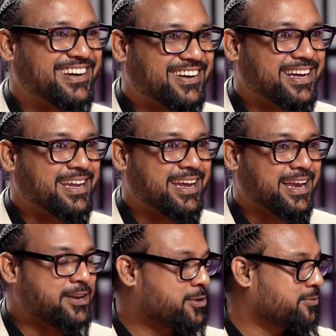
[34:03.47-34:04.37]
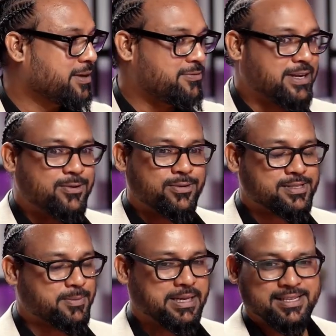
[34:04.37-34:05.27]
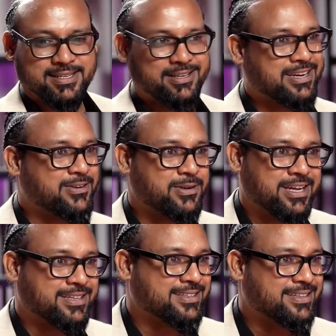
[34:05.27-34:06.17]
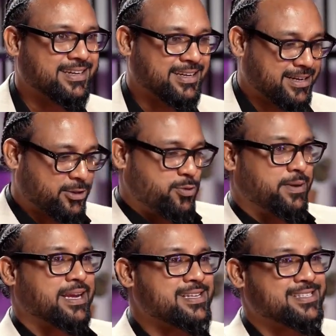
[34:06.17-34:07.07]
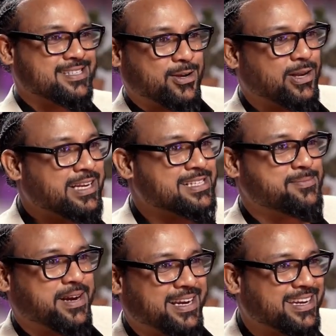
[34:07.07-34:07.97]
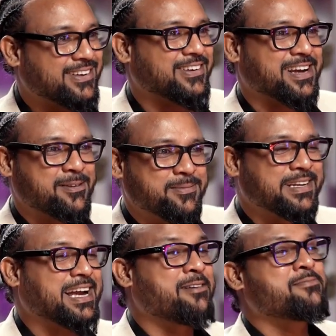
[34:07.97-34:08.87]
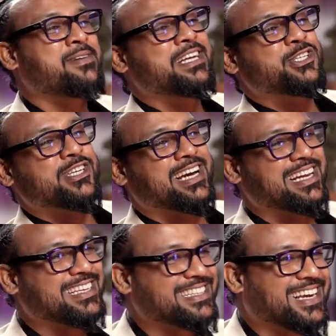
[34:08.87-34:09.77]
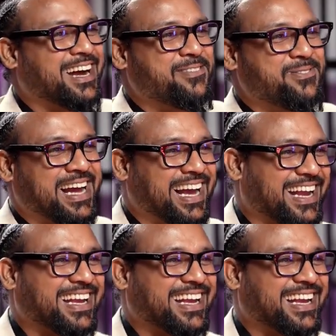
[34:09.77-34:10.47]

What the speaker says: right? And you know, when we go somewhere, I said, you know, like Dubai is calling us back. Right. You know, come, my child, you know, come back.